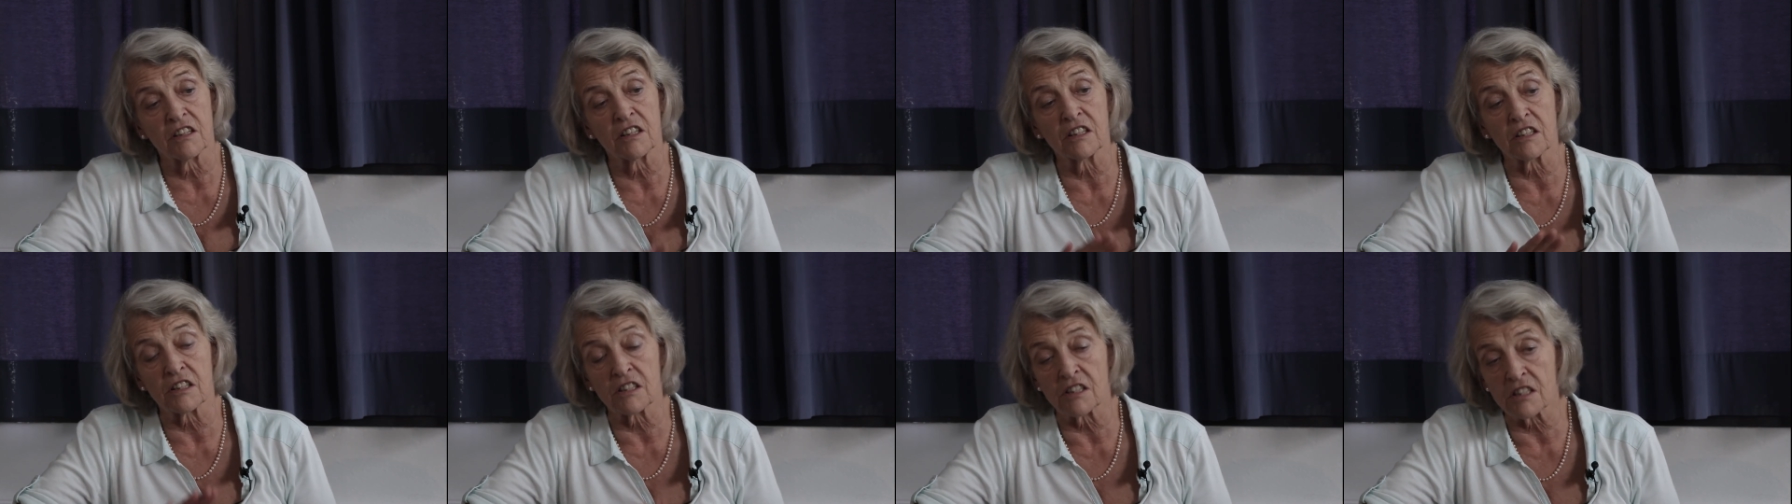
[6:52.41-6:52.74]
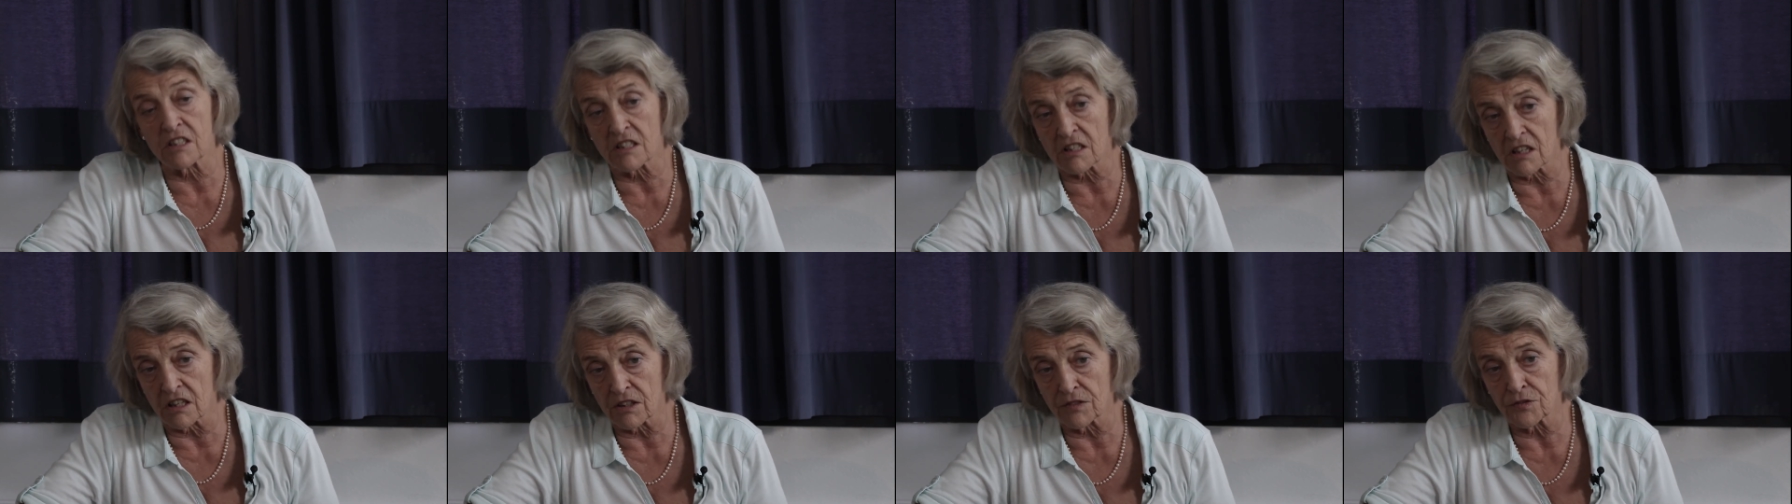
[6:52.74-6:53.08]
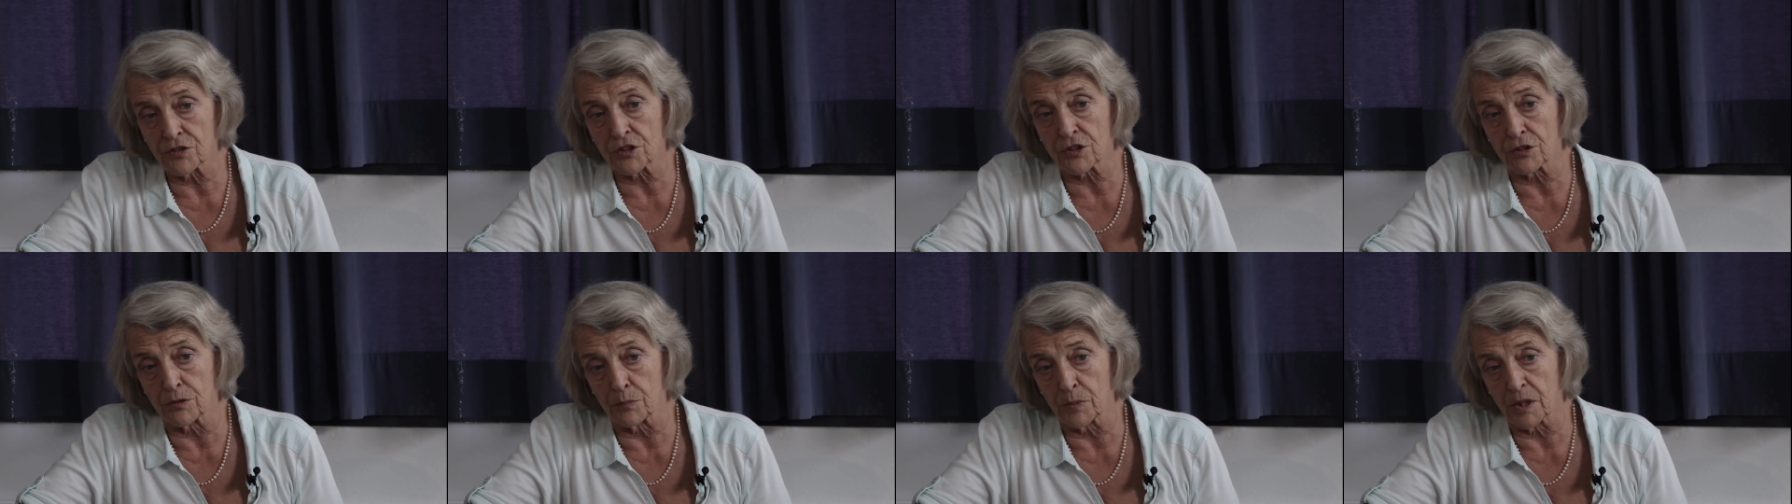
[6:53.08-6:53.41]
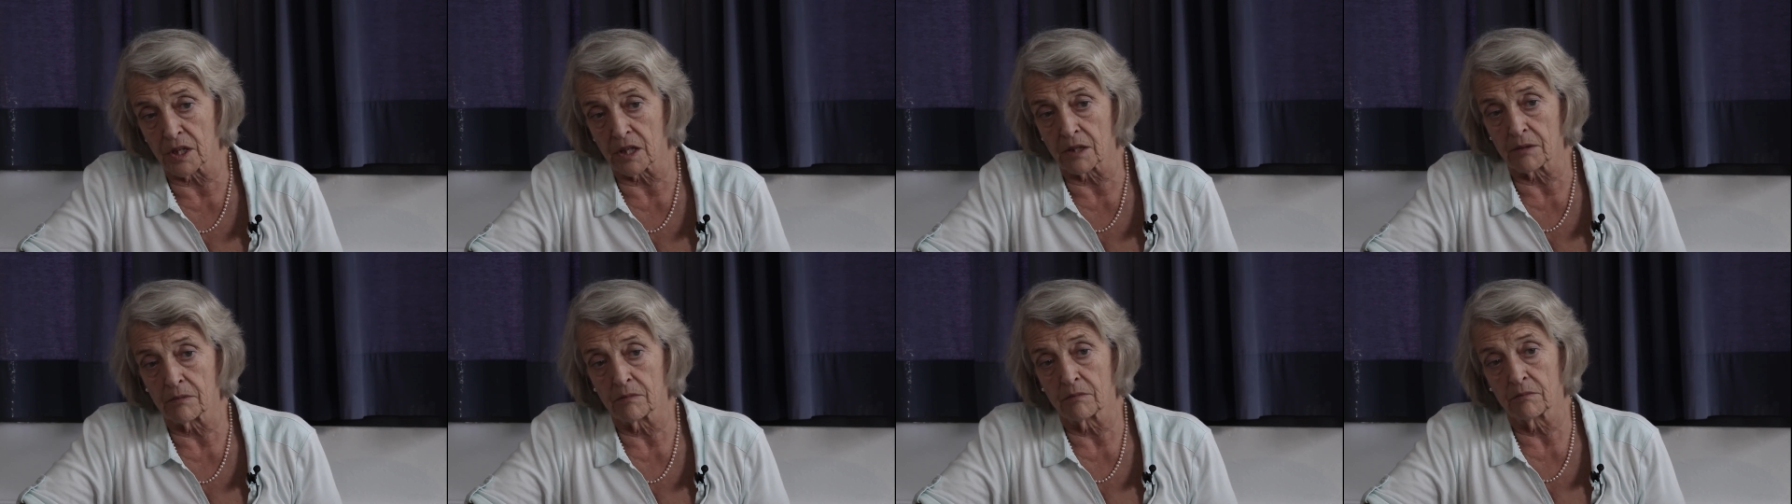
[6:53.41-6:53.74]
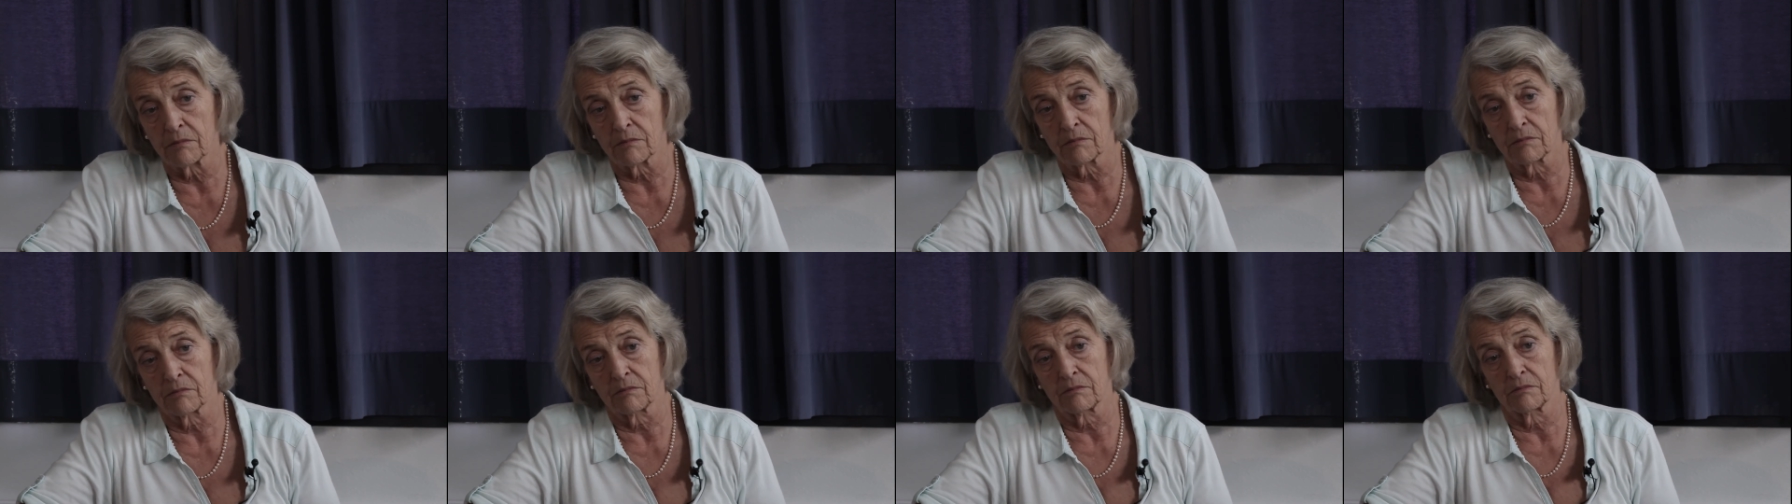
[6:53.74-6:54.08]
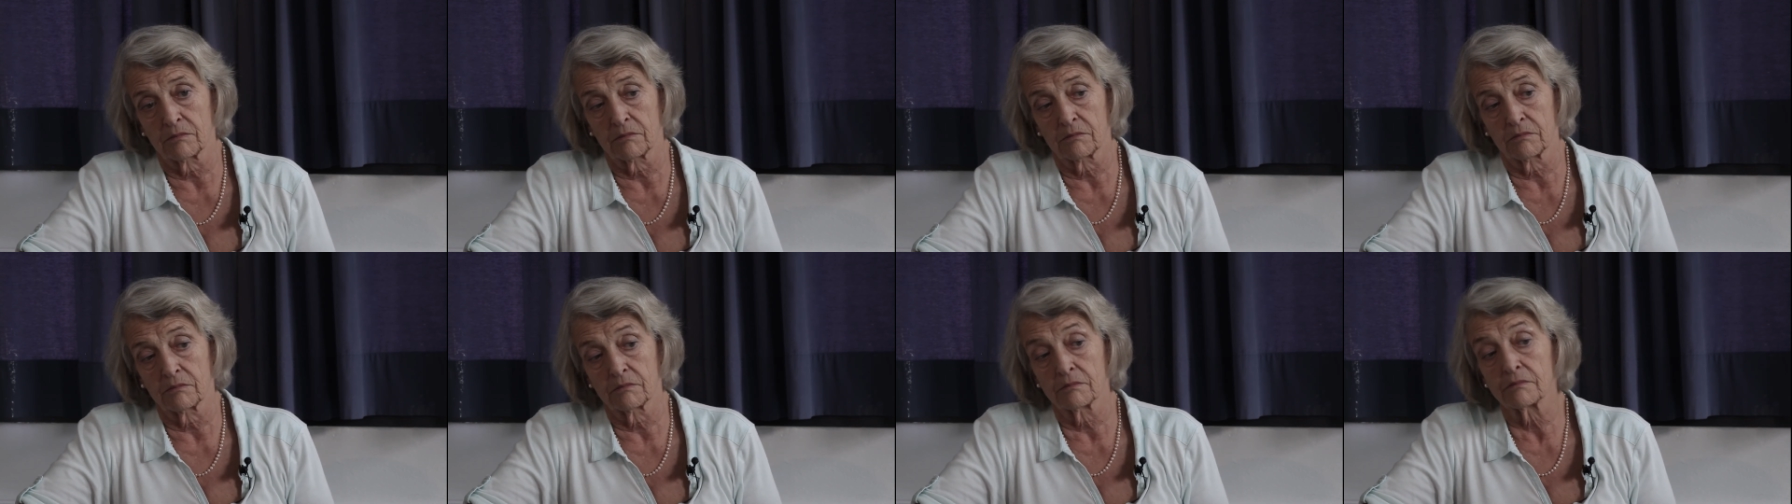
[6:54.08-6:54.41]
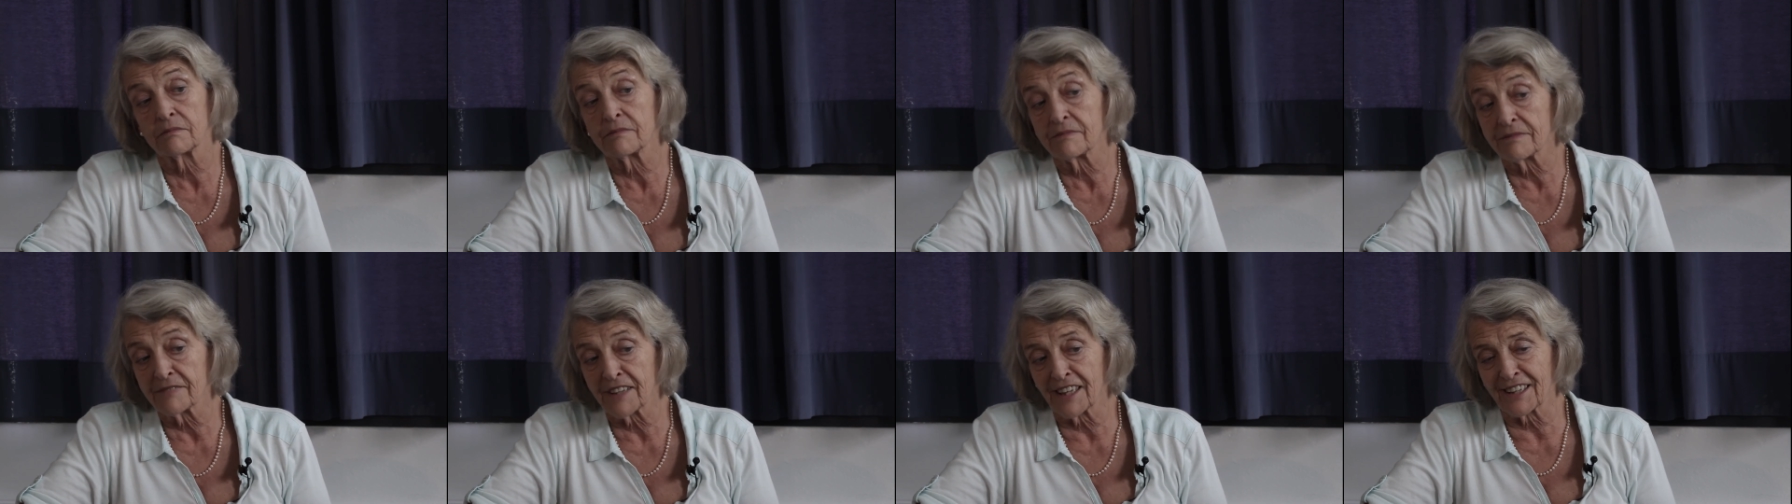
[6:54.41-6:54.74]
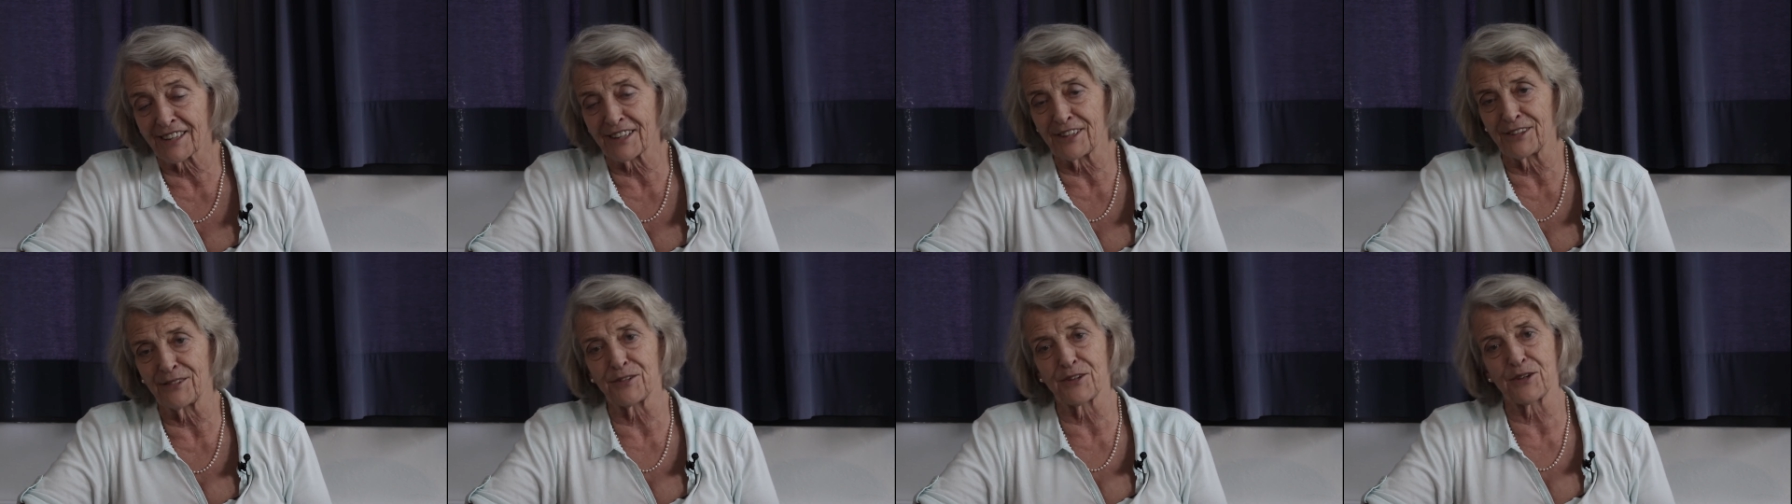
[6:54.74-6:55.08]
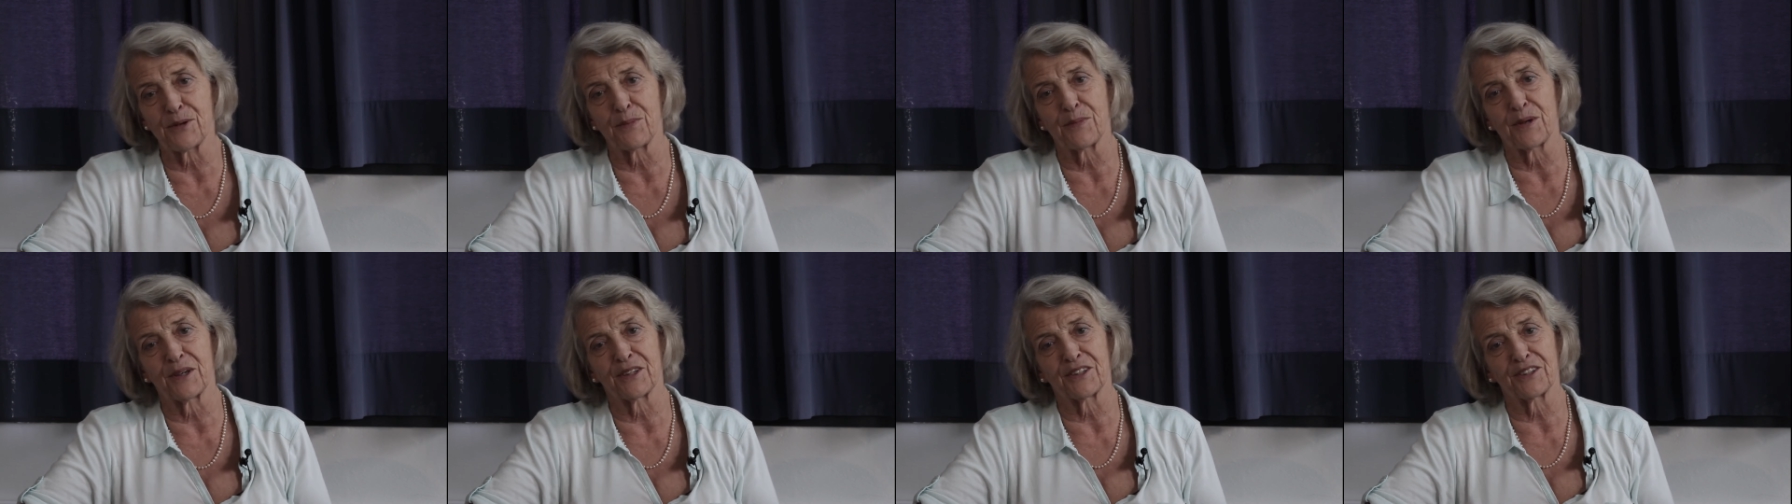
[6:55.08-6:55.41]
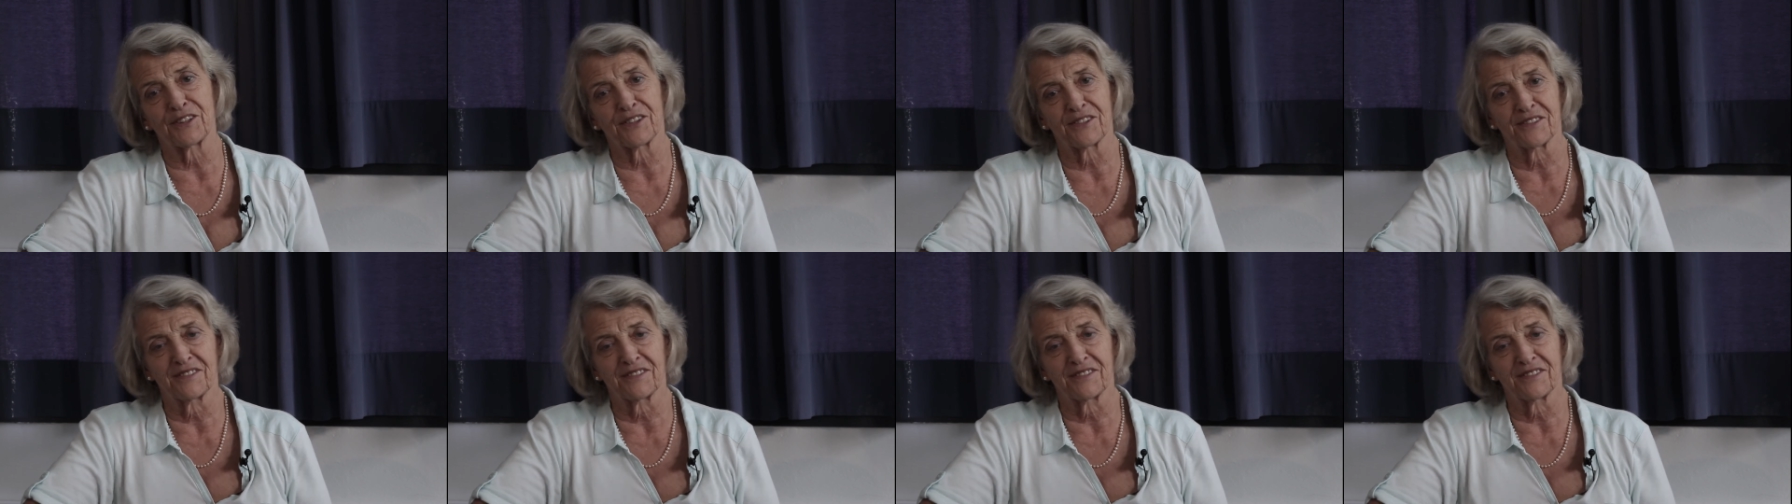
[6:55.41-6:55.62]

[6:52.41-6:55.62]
it deserves to be. Thank you very much.